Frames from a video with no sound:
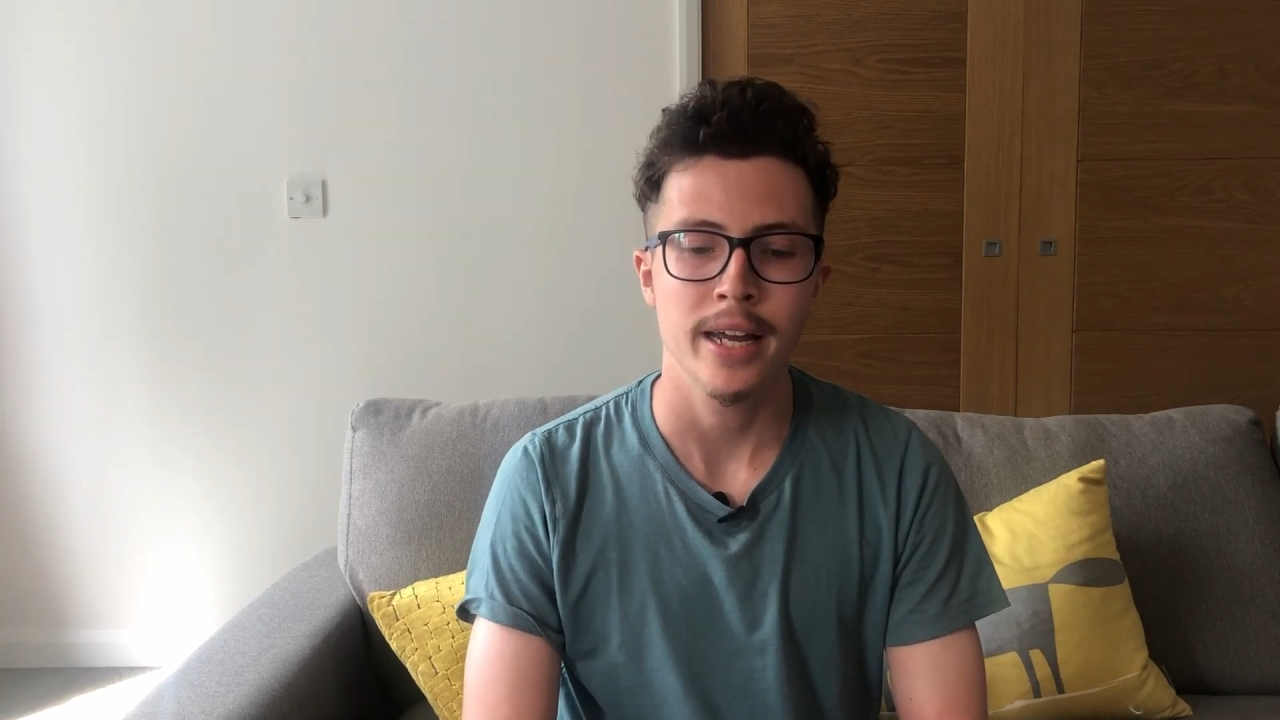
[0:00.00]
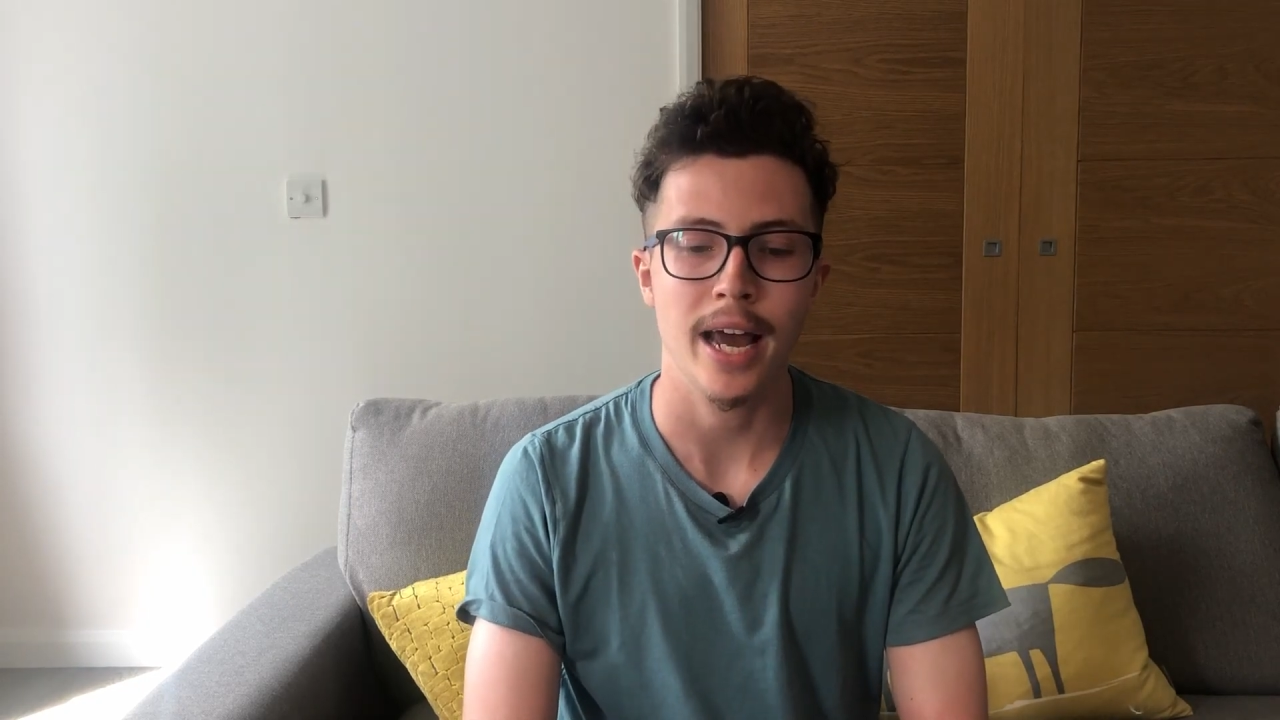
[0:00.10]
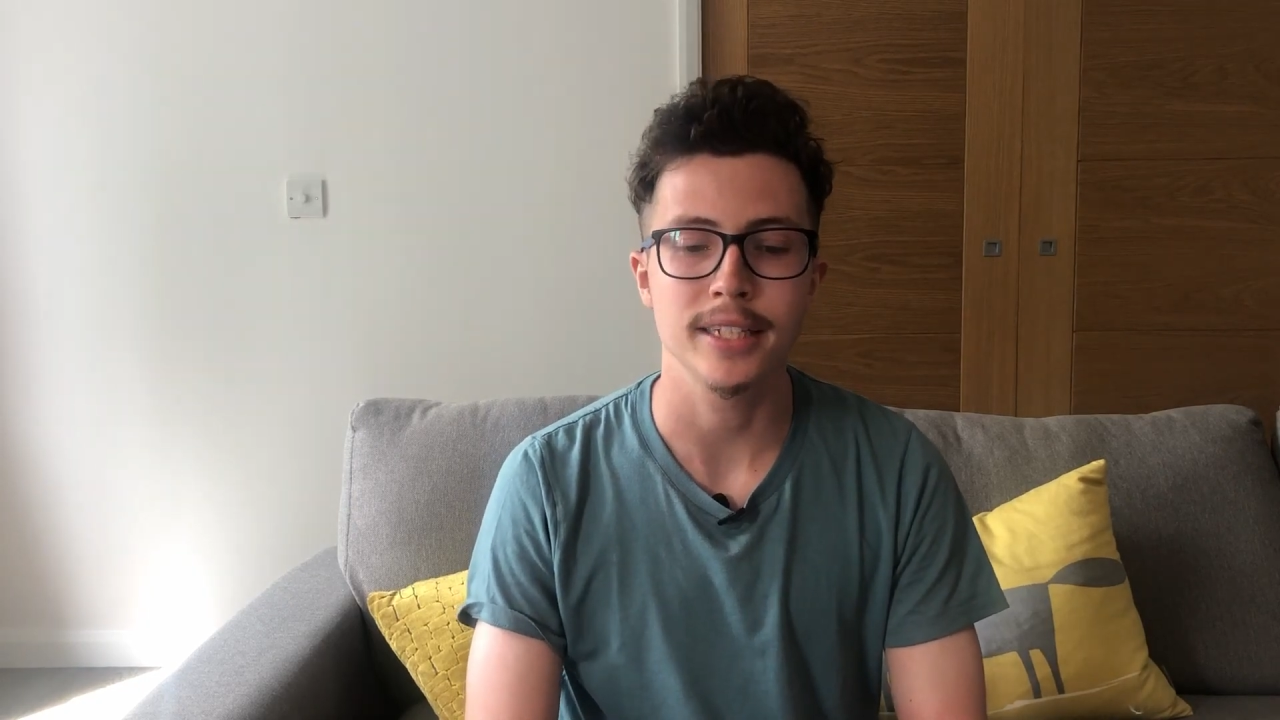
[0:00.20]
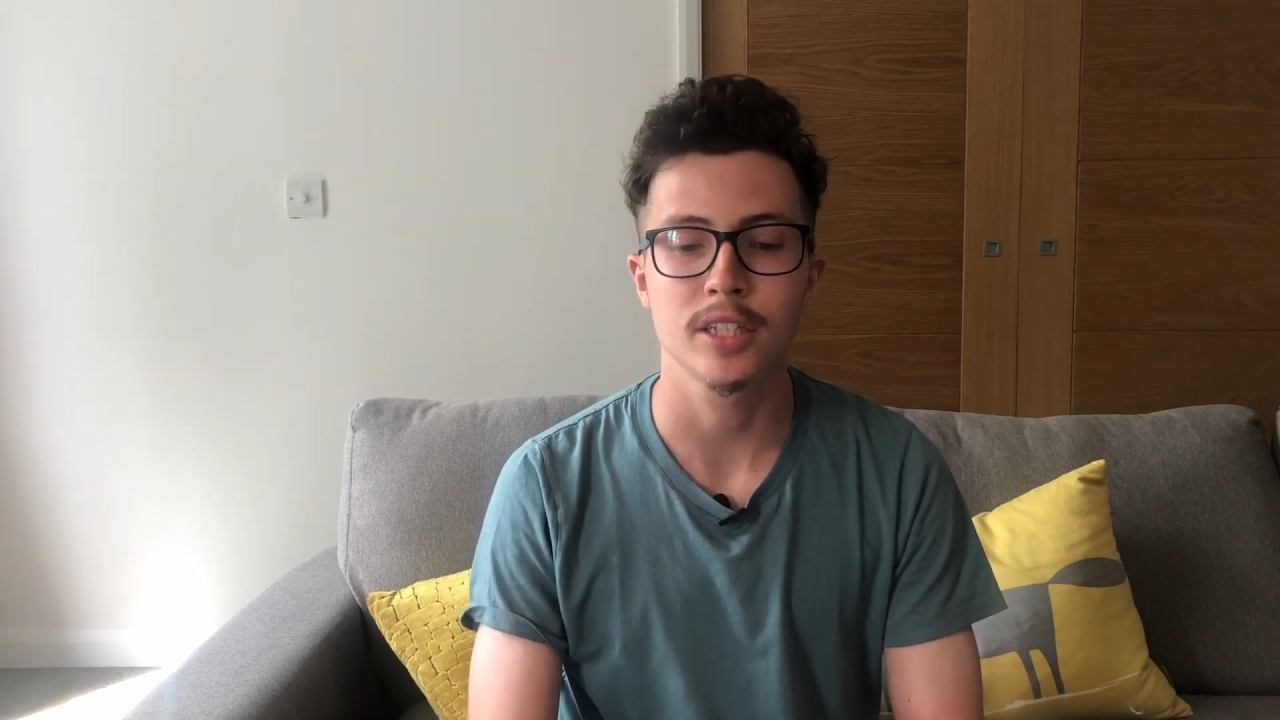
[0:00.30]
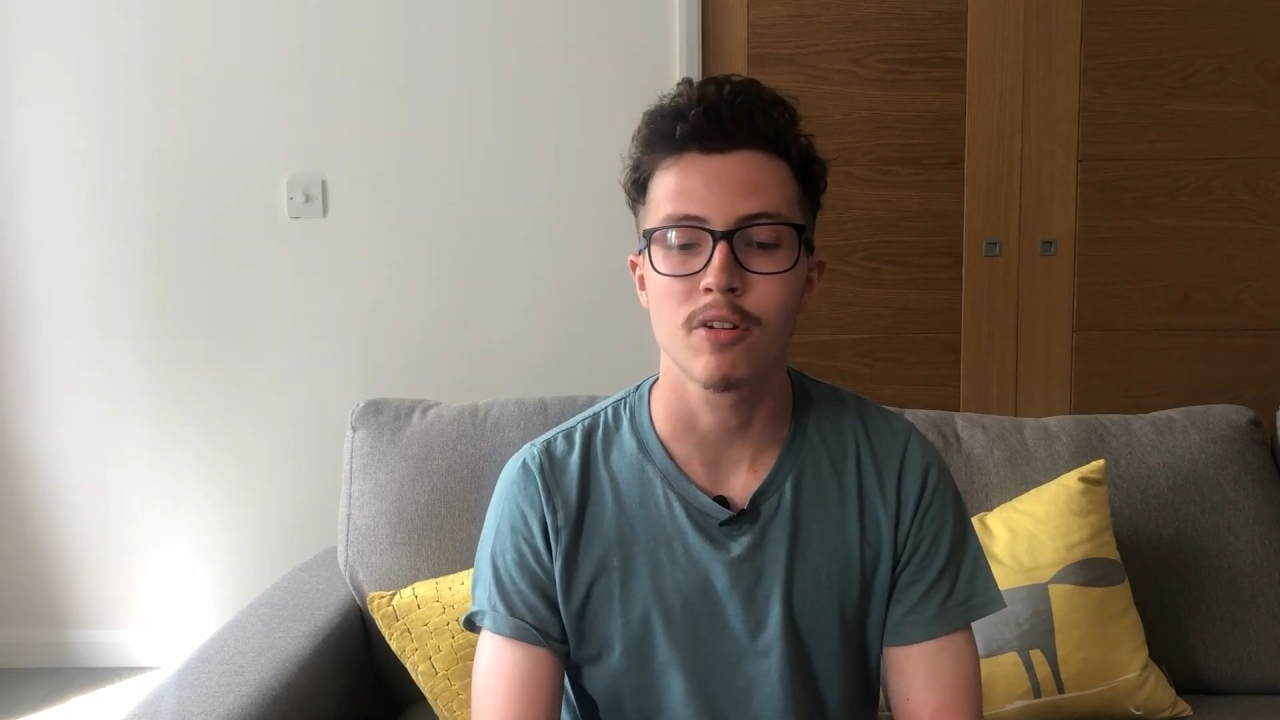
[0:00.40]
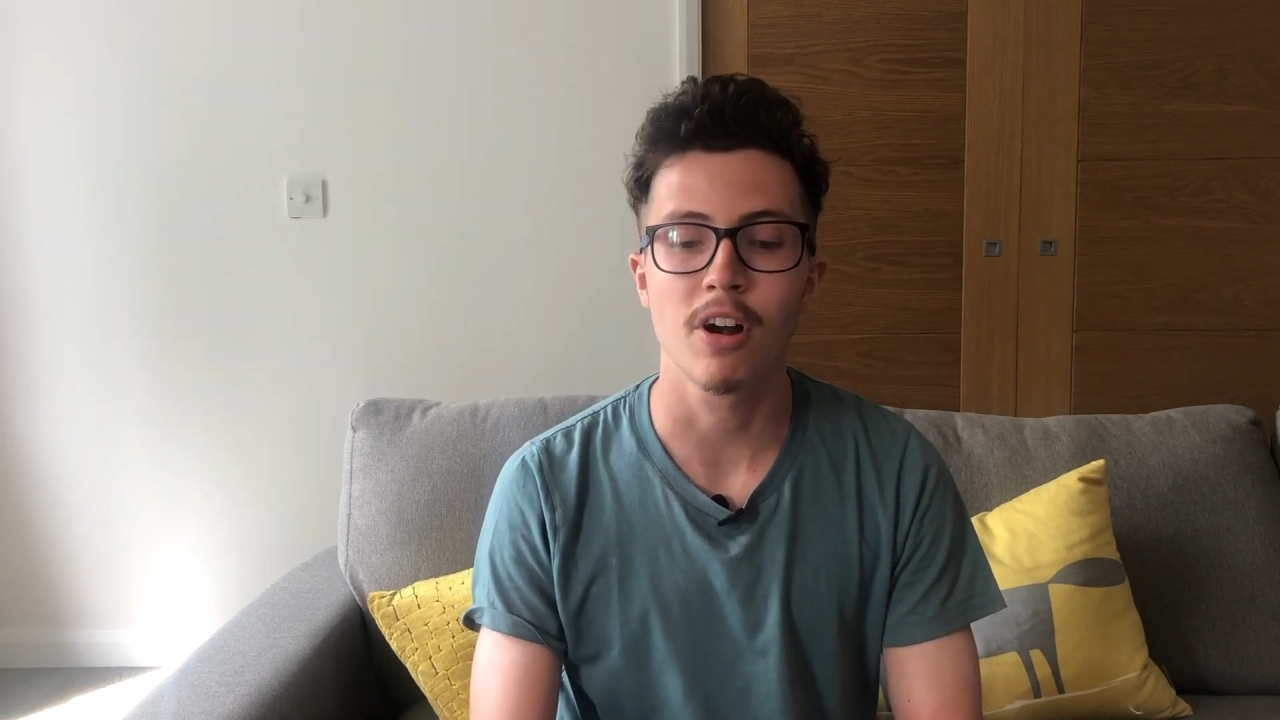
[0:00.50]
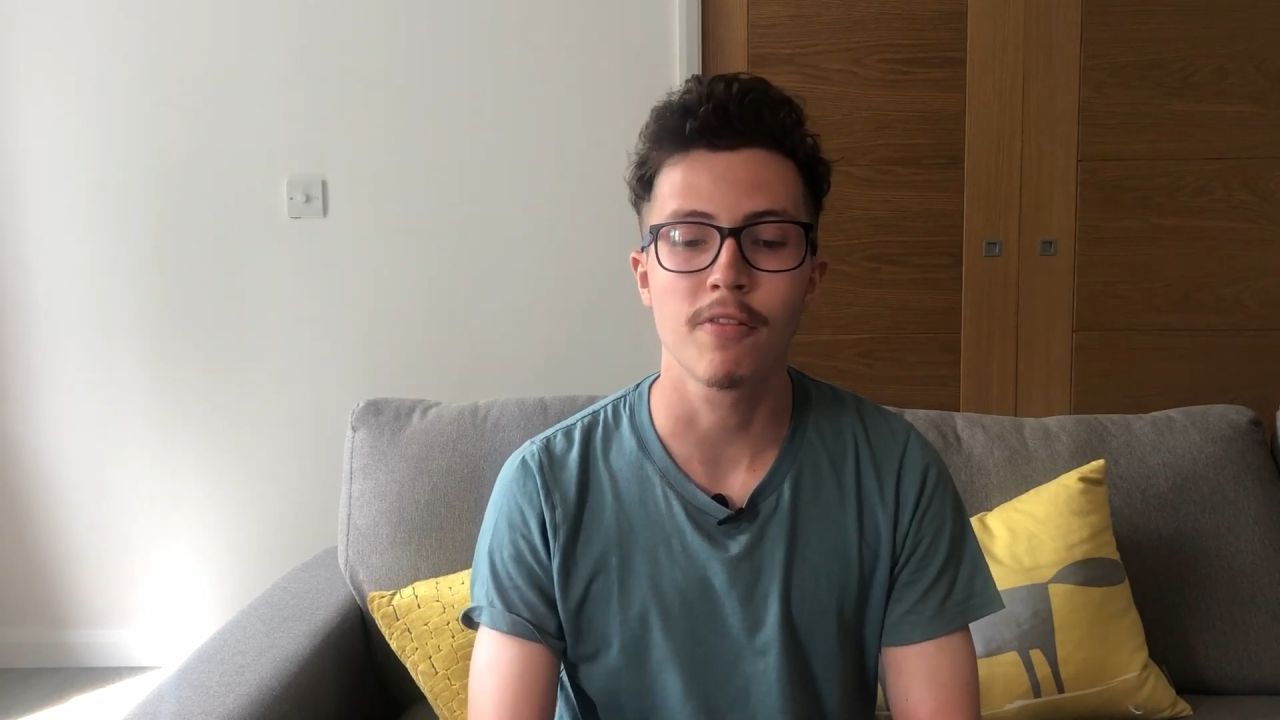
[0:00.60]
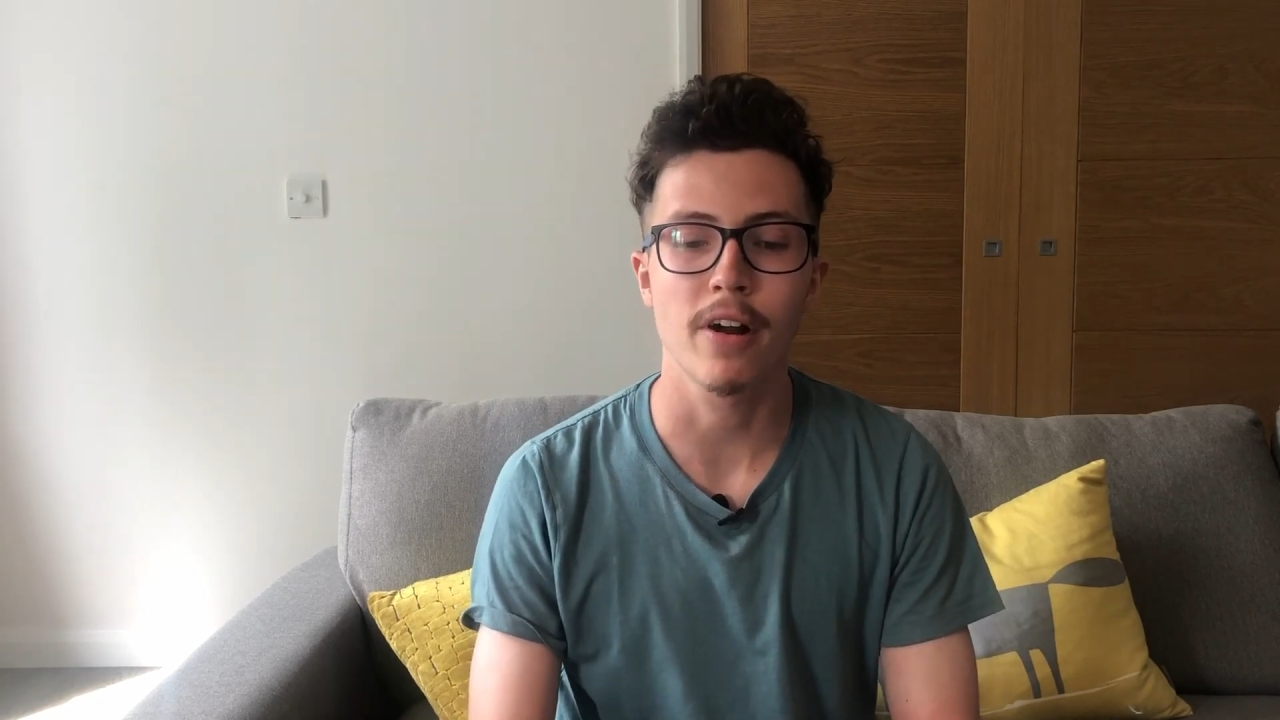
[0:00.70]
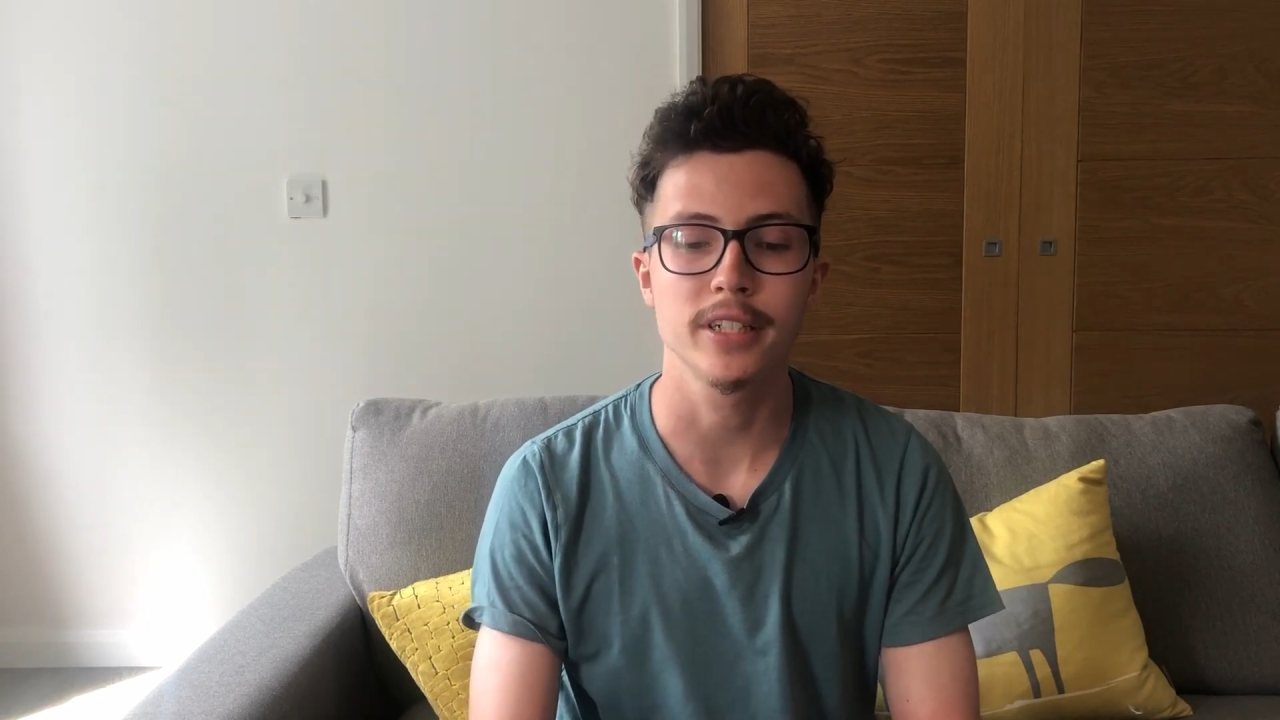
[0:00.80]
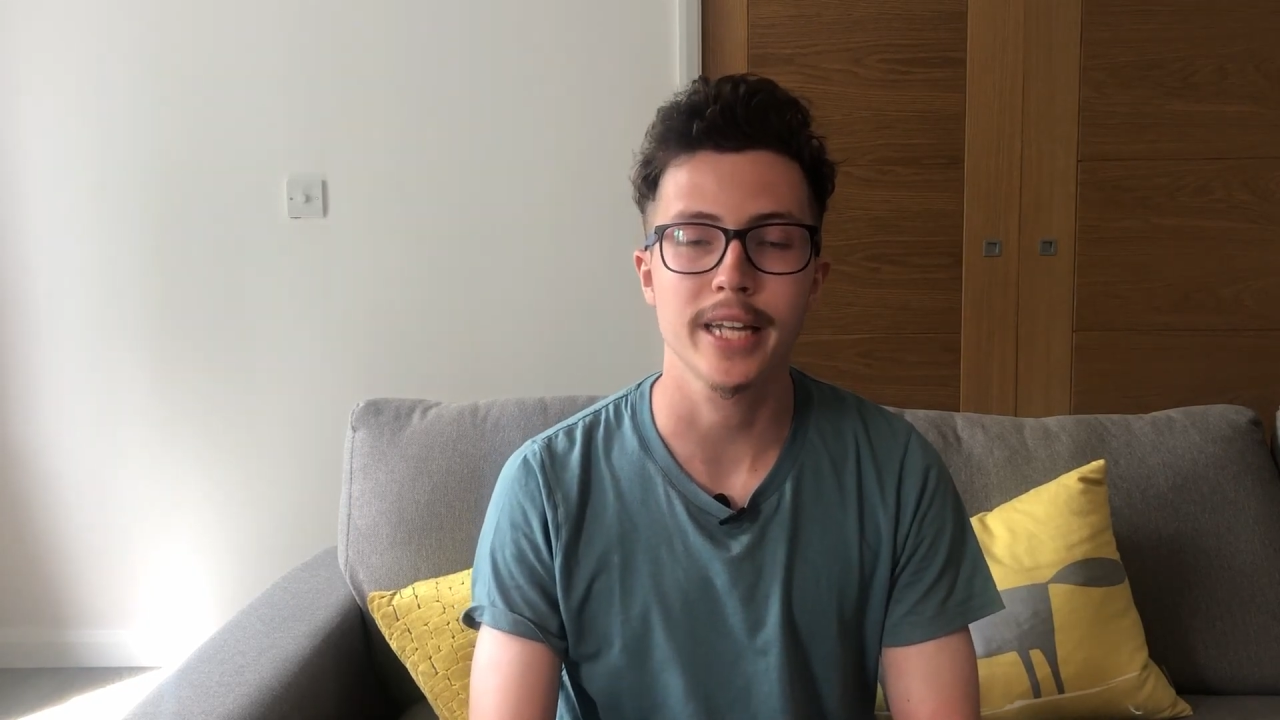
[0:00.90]
as
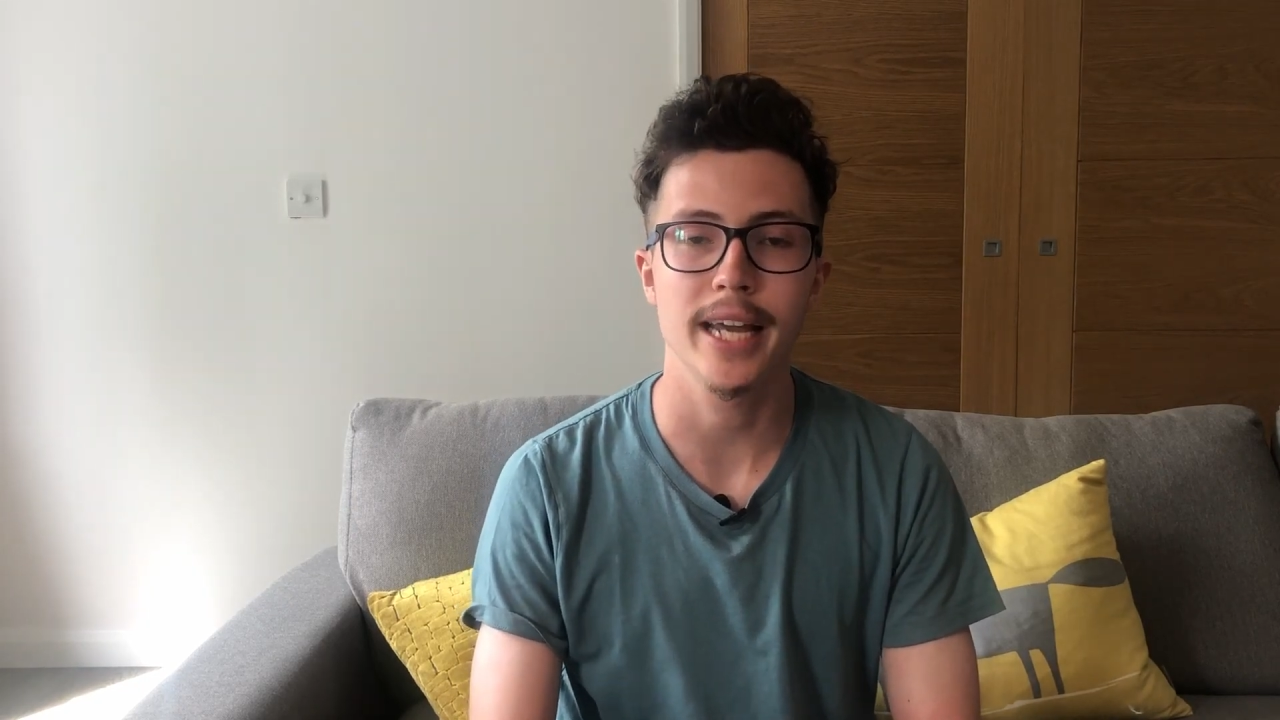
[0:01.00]
coronavirus